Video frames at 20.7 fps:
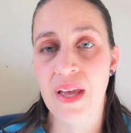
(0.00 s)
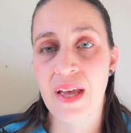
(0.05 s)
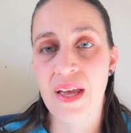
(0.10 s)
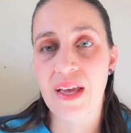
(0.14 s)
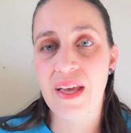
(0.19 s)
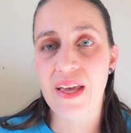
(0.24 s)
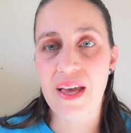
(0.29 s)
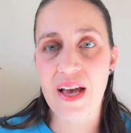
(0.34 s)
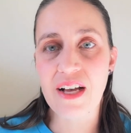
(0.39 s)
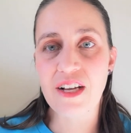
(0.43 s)

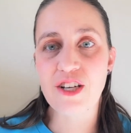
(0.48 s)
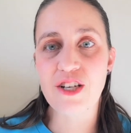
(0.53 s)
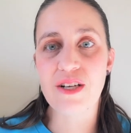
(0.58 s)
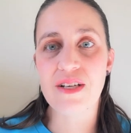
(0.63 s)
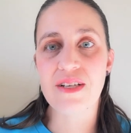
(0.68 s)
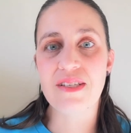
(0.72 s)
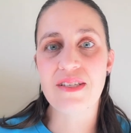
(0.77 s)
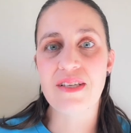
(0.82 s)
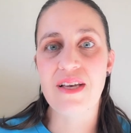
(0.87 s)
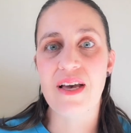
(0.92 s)
He
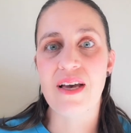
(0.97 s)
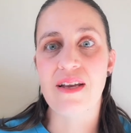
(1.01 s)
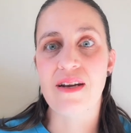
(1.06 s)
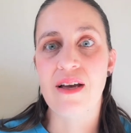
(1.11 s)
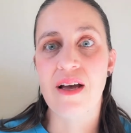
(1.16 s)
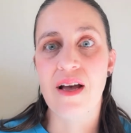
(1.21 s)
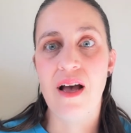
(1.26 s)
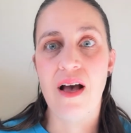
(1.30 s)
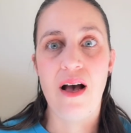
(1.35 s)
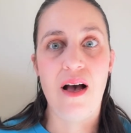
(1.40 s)
actually said,
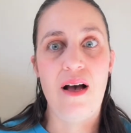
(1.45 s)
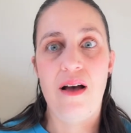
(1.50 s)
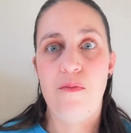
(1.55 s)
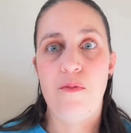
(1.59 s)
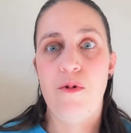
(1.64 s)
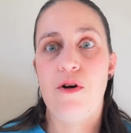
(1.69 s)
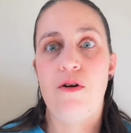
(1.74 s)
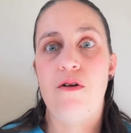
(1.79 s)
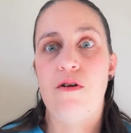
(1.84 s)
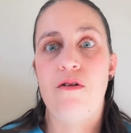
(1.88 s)
I'm
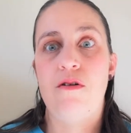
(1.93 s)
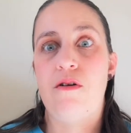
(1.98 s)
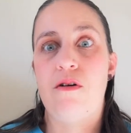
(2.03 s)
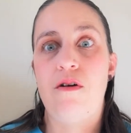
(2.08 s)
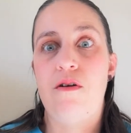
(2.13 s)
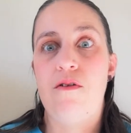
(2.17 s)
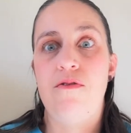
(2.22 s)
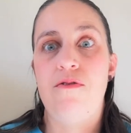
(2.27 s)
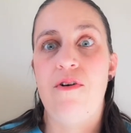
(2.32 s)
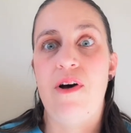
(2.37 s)
not going to
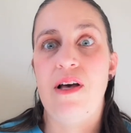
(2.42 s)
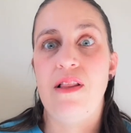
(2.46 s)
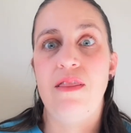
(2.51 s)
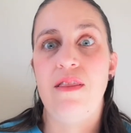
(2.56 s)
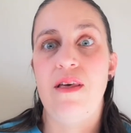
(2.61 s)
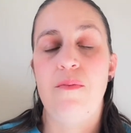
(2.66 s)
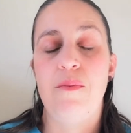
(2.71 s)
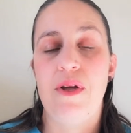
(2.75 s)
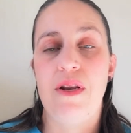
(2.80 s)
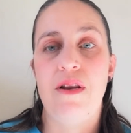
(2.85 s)
go fight
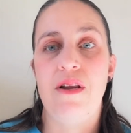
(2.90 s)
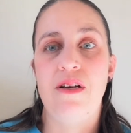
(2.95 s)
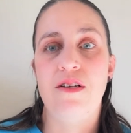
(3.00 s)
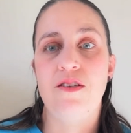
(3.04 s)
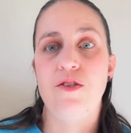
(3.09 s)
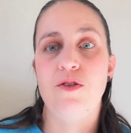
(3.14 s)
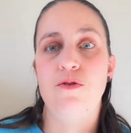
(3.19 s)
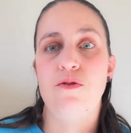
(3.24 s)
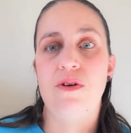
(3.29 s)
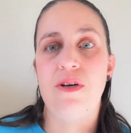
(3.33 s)
them
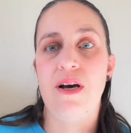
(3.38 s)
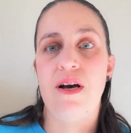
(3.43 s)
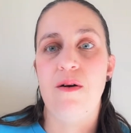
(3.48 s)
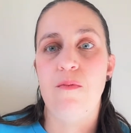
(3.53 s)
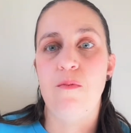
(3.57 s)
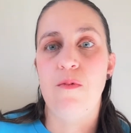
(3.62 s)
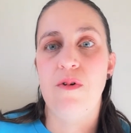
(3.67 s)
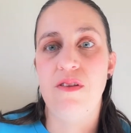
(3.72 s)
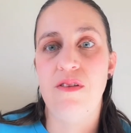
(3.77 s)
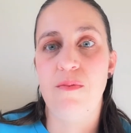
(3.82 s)
unless you
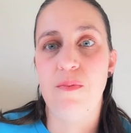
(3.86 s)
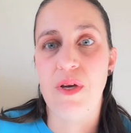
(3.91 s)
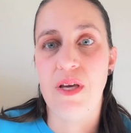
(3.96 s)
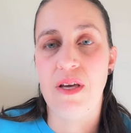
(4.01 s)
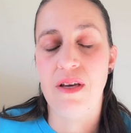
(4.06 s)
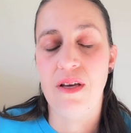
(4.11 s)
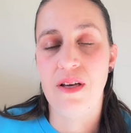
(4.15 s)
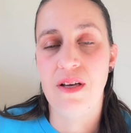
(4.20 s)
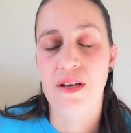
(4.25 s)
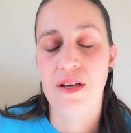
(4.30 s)
come with
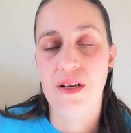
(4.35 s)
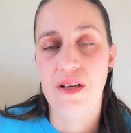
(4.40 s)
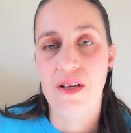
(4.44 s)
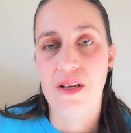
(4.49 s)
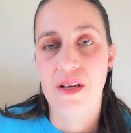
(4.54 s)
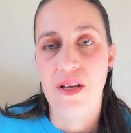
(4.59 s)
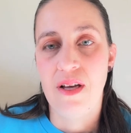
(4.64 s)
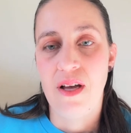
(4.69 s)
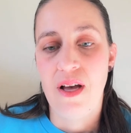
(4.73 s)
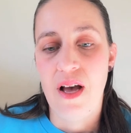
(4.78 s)
me.
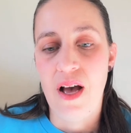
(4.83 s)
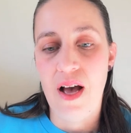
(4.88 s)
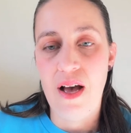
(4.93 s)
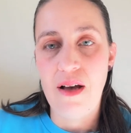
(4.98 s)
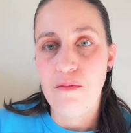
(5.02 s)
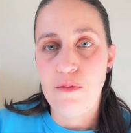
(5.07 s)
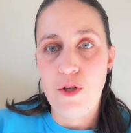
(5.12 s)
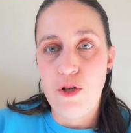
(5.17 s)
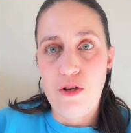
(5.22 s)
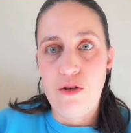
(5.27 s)

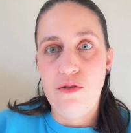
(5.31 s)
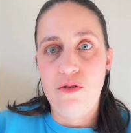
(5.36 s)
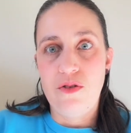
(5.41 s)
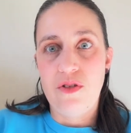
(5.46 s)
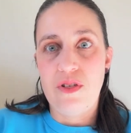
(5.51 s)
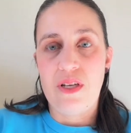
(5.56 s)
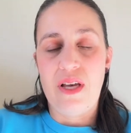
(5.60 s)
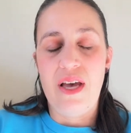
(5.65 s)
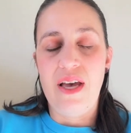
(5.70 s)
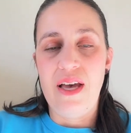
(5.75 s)
I'm too
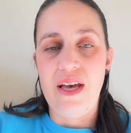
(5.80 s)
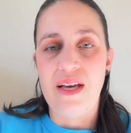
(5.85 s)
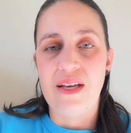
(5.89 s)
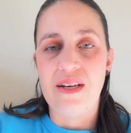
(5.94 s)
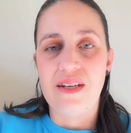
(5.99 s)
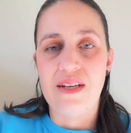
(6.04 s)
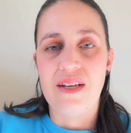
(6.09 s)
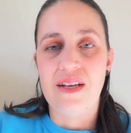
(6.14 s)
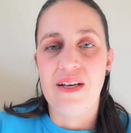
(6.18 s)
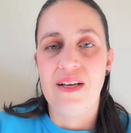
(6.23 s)

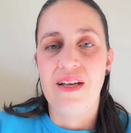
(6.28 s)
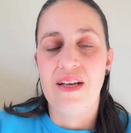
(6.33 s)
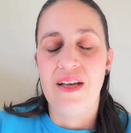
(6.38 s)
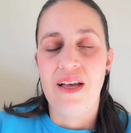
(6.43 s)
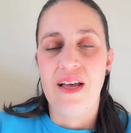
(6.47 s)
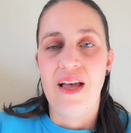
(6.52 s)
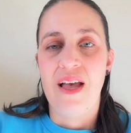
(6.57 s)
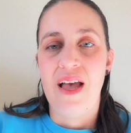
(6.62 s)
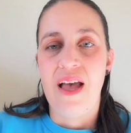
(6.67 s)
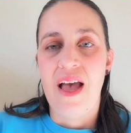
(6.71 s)
scared.
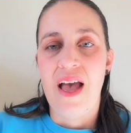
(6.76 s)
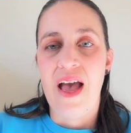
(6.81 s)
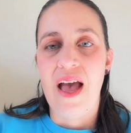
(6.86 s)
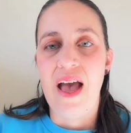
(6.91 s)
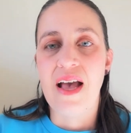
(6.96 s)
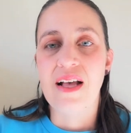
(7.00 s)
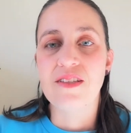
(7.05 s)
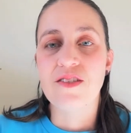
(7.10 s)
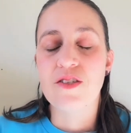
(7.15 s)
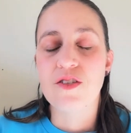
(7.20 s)

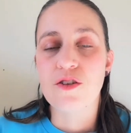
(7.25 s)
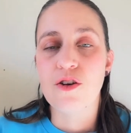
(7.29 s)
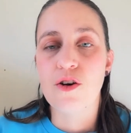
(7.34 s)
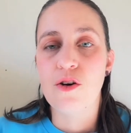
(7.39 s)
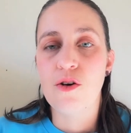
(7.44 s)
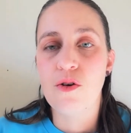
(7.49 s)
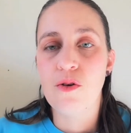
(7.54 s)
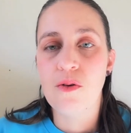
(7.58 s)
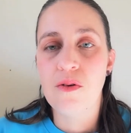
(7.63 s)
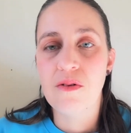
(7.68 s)
And
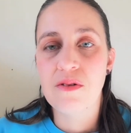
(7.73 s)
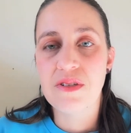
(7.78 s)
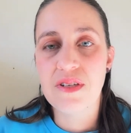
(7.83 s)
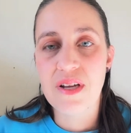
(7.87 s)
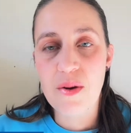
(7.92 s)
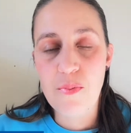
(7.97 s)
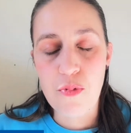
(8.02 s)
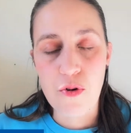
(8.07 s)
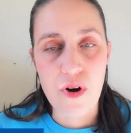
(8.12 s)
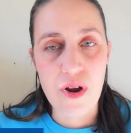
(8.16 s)
so
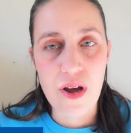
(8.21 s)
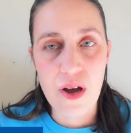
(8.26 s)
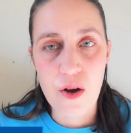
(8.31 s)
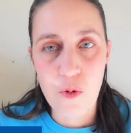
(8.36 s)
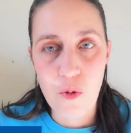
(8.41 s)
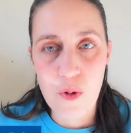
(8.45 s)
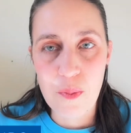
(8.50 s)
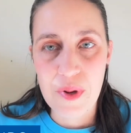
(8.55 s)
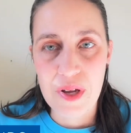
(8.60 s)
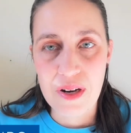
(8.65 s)
Deborah, a
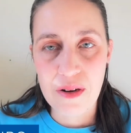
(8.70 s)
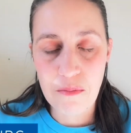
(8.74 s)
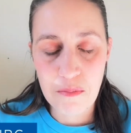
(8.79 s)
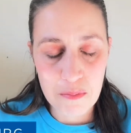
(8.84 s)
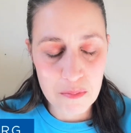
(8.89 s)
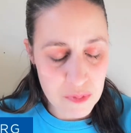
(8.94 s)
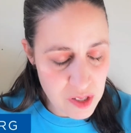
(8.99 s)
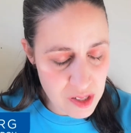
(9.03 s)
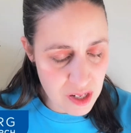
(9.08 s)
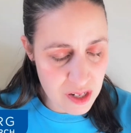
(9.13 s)
woman,
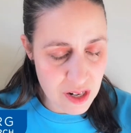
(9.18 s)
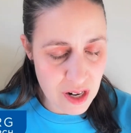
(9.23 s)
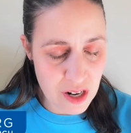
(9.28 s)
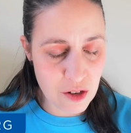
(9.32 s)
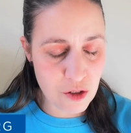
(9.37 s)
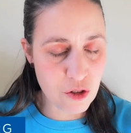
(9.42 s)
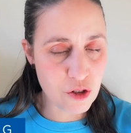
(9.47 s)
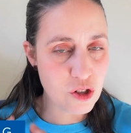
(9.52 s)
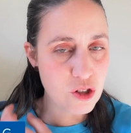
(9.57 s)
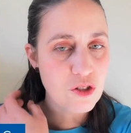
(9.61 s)
it's an
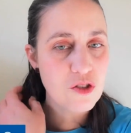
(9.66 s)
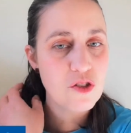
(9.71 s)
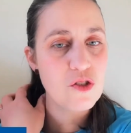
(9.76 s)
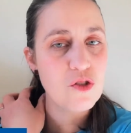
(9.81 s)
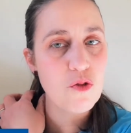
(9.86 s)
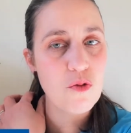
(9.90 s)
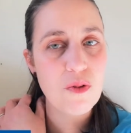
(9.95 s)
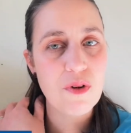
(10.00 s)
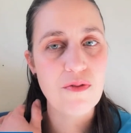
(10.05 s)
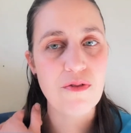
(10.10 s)
unusual
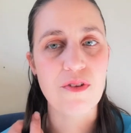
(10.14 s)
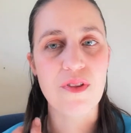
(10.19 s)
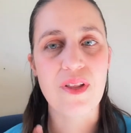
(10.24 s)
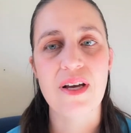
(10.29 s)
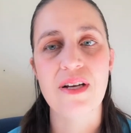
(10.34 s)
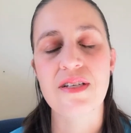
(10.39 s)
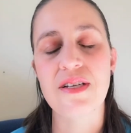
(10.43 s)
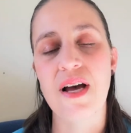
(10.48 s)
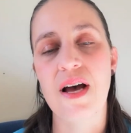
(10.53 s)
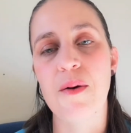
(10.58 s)
story for
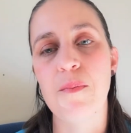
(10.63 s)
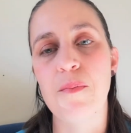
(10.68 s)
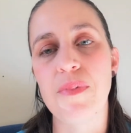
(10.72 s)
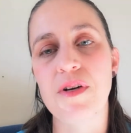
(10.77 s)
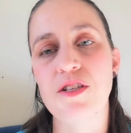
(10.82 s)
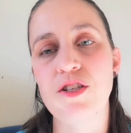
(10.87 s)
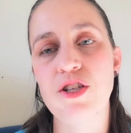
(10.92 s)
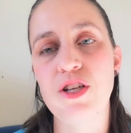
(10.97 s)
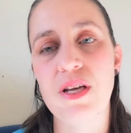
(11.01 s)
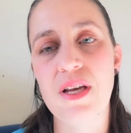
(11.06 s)
that time,
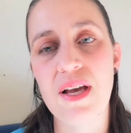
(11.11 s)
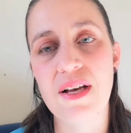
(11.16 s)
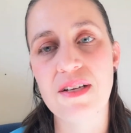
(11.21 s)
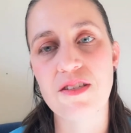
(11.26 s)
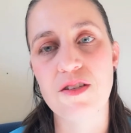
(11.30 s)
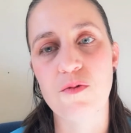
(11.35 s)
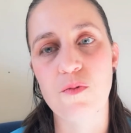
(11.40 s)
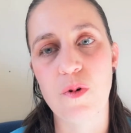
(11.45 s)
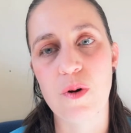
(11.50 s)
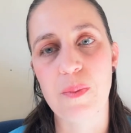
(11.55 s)
but she
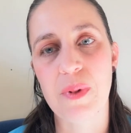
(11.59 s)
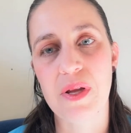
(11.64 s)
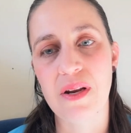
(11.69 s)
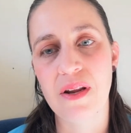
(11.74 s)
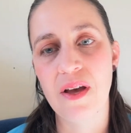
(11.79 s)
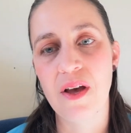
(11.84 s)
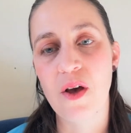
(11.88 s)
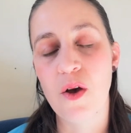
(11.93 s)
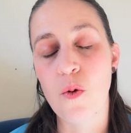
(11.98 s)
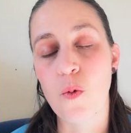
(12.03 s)
as a woman
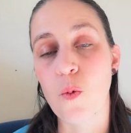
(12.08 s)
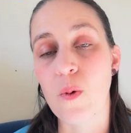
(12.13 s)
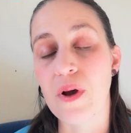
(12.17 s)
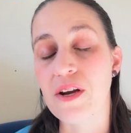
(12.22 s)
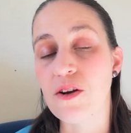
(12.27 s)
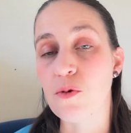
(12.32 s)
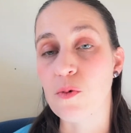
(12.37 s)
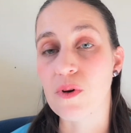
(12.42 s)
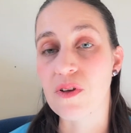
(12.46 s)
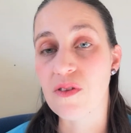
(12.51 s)

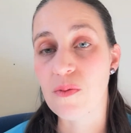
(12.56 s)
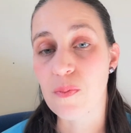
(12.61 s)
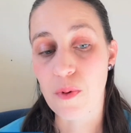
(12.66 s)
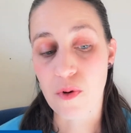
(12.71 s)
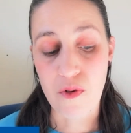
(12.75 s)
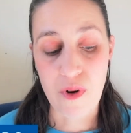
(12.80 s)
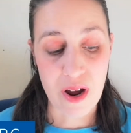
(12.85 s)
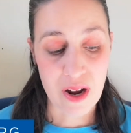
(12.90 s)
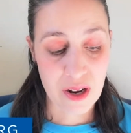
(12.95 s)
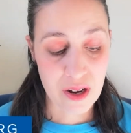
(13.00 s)
went with
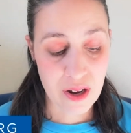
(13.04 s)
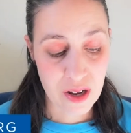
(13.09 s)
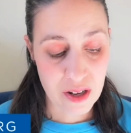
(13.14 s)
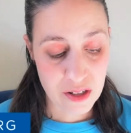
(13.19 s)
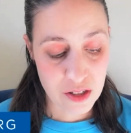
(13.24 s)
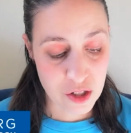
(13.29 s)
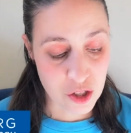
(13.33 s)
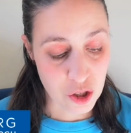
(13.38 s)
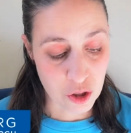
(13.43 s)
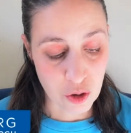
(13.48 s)
Barak
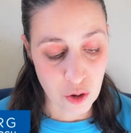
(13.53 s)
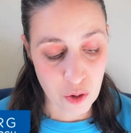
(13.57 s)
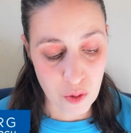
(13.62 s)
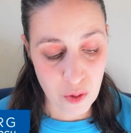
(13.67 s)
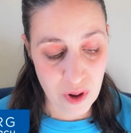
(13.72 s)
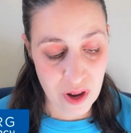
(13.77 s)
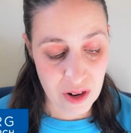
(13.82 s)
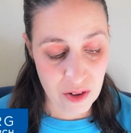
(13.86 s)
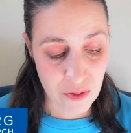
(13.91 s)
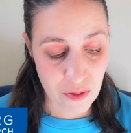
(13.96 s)
to
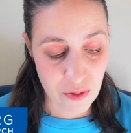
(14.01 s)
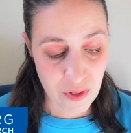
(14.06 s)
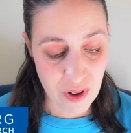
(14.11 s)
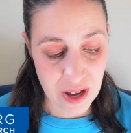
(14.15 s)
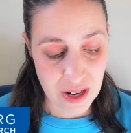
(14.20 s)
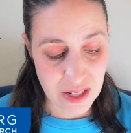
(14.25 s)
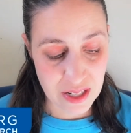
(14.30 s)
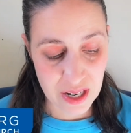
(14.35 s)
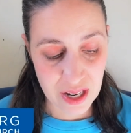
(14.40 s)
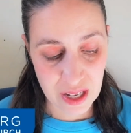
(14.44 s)
go and
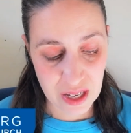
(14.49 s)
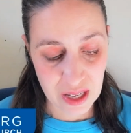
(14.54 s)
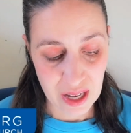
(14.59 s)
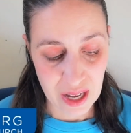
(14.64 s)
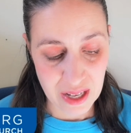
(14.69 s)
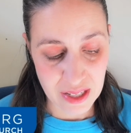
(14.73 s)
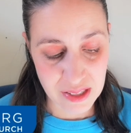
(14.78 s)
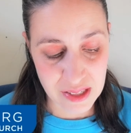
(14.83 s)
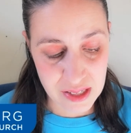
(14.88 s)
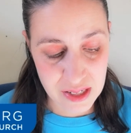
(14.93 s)
fight
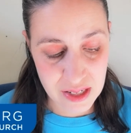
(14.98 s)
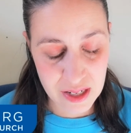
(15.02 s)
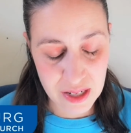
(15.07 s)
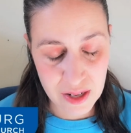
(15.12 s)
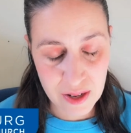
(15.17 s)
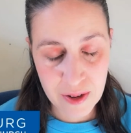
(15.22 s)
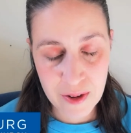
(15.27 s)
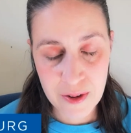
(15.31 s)
against